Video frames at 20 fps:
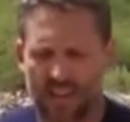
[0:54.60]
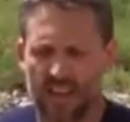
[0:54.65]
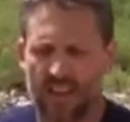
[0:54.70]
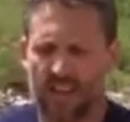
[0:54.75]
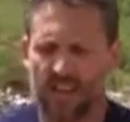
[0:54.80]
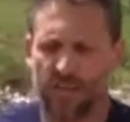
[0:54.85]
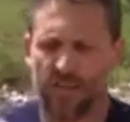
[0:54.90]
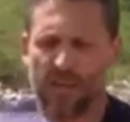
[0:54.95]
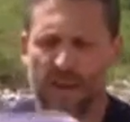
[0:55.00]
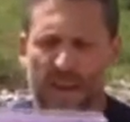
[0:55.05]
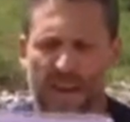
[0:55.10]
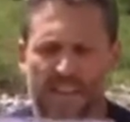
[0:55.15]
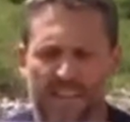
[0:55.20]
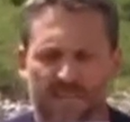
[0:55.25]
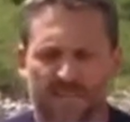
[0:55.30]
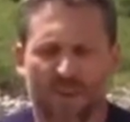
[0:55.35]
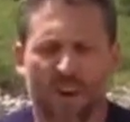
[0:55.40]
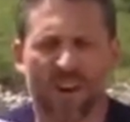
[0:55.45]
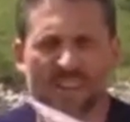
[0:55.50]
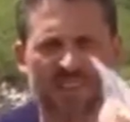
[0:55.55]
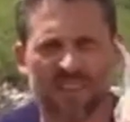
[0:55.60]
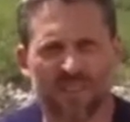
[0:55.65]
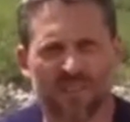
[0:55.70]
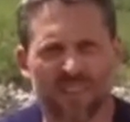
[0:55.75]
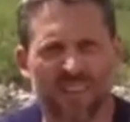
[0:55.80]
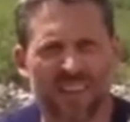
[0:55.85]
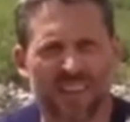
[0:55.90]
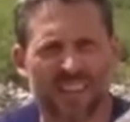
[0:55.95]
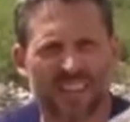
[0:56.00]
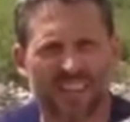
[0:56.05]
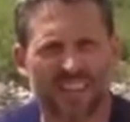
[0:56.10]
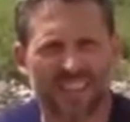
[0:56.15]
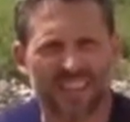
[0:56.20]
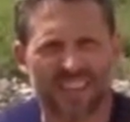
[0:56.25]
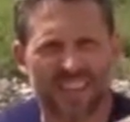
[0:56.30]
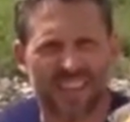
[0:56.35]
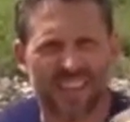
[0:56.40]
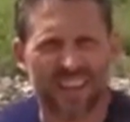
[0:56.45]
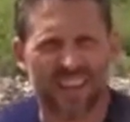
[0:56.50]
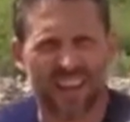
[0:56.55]
other bags, Frosted Flakes. You
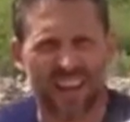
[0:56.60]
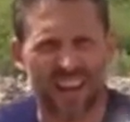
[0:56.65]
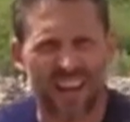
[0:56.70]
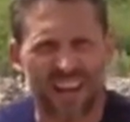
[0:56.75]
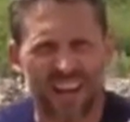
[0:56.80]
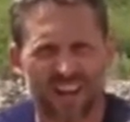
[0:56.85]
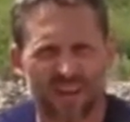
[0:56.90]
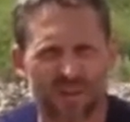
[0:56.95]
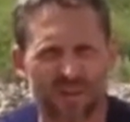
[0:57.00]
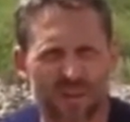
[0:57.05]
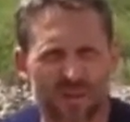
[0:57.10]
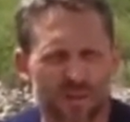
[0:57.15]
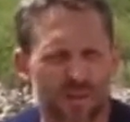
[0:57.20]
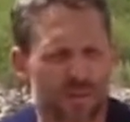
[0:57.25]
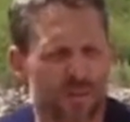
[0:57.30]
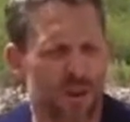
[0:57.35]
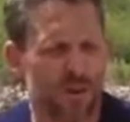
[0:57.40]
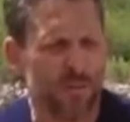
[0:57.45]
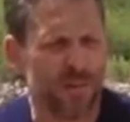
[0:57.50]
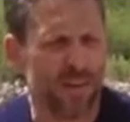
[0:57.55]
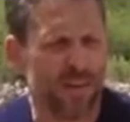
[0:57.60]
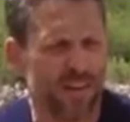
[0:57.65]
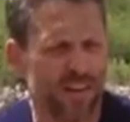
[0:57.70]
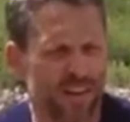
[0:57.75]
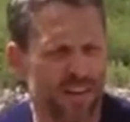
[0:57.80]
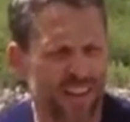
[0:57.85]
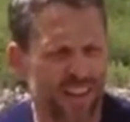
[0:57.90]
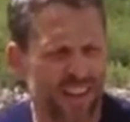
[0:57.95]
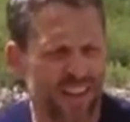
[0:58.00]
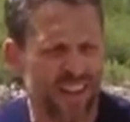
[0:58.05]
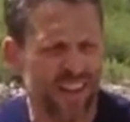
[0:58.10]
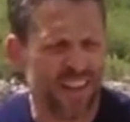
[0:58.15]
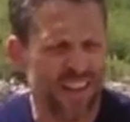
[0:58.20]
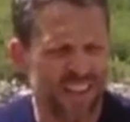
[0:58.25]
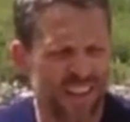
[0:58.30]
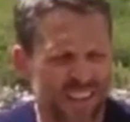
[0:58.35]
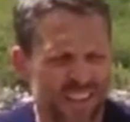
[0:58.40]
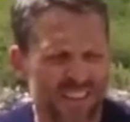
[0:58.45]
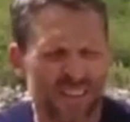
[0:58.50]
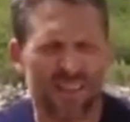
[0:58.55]
need a lot of energy when you're up here, and
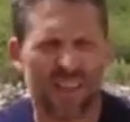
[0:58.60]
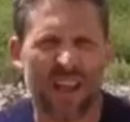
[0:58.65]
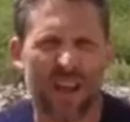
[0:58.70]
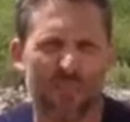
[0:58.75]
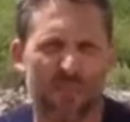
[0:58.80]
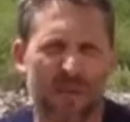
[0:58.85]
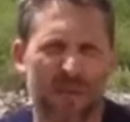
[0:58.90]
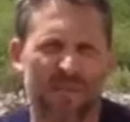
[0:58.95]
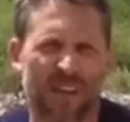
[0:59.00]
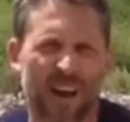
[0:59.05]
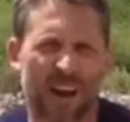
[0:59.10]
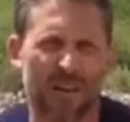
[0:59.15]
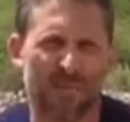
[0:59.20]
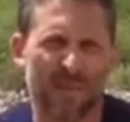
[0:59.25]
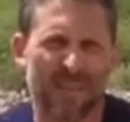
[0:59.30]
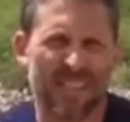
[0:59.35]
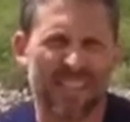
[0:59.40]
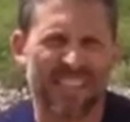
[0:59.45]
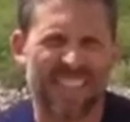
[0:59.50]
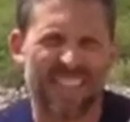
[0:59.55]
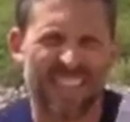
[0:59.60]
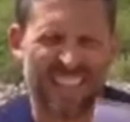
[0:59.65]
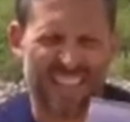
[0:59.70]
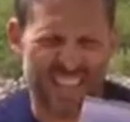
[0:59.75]
these have a lot of B vitamins.